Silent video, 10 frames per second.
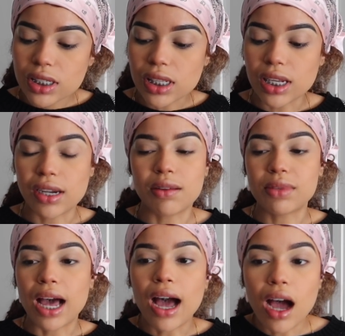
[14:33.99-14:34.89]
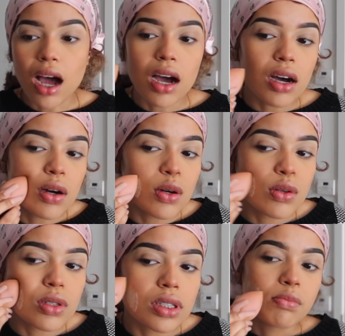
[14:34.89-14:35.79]
cleaning up the
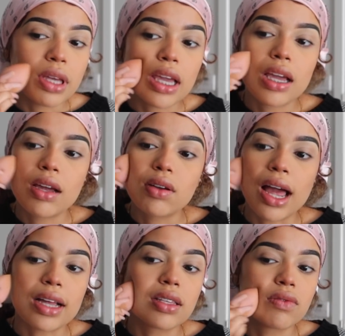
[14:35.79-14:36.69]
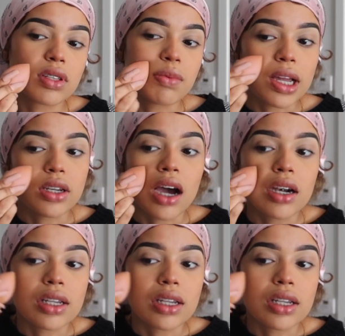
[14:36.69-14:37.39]
house, being active with my daughter.